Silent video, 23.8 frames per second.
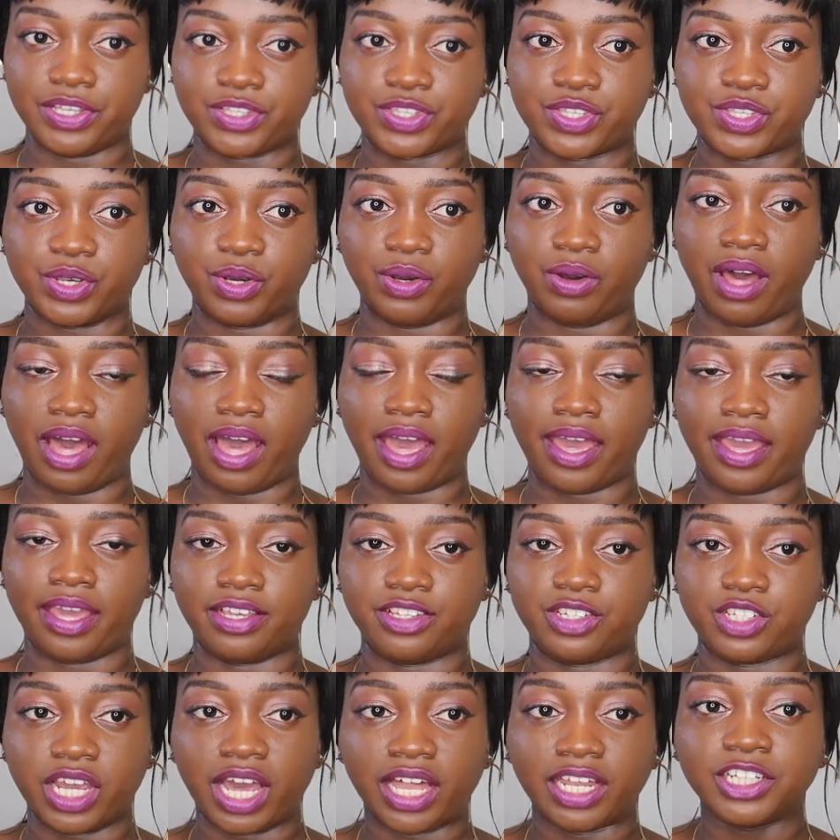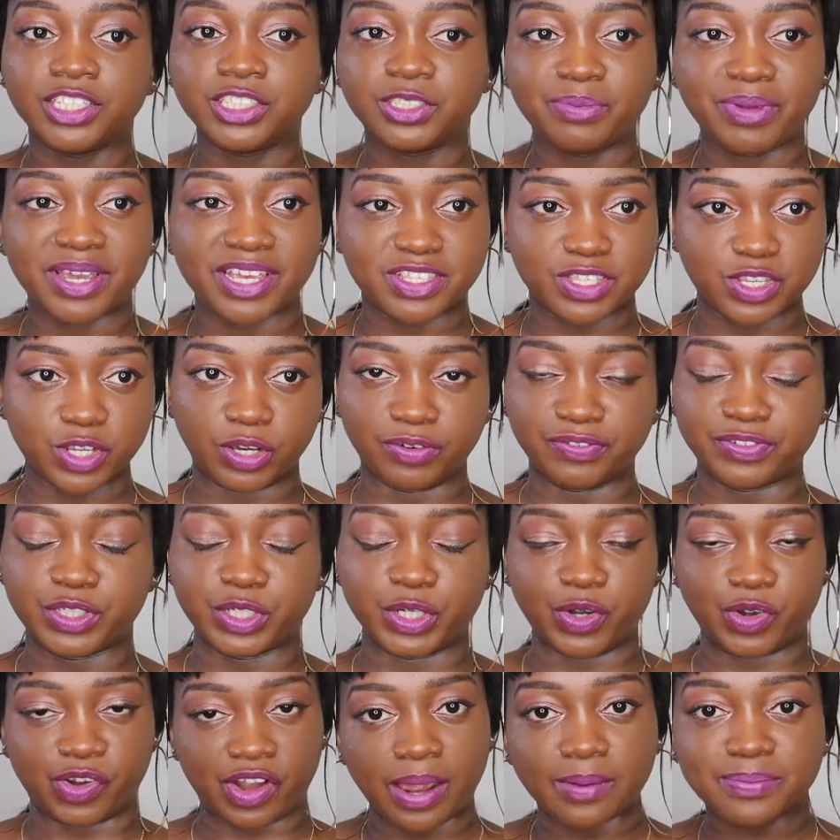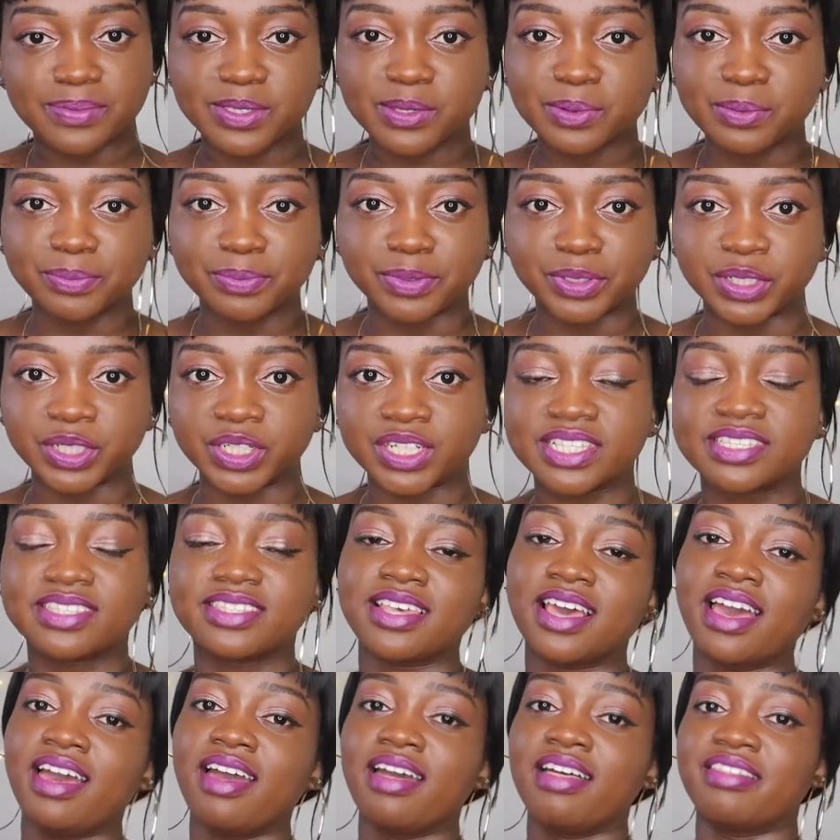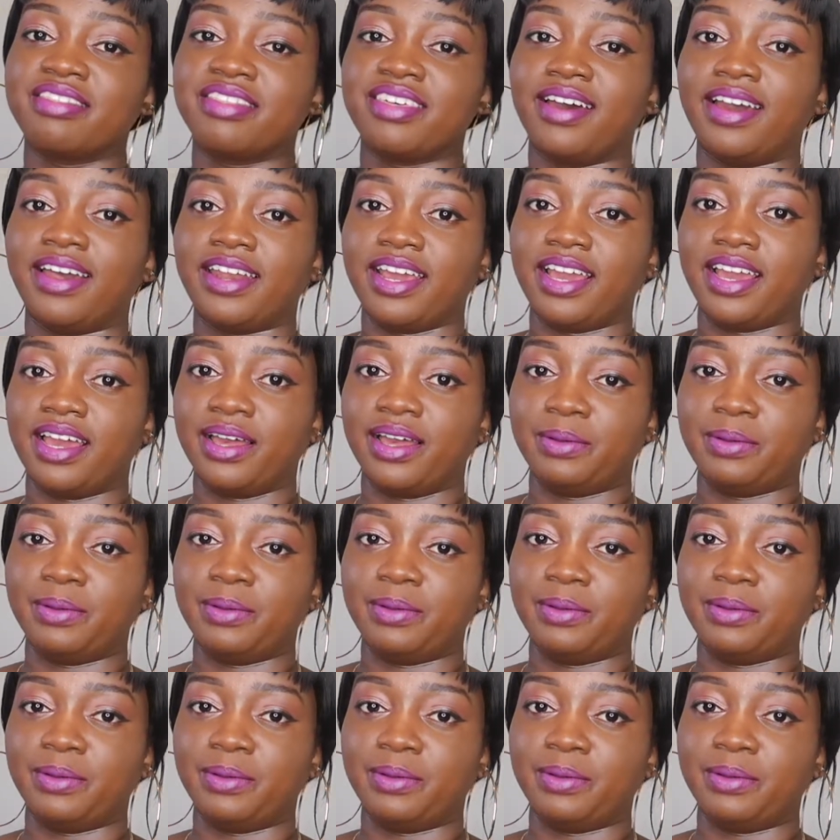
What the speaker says: so I challenged myself to grab some books that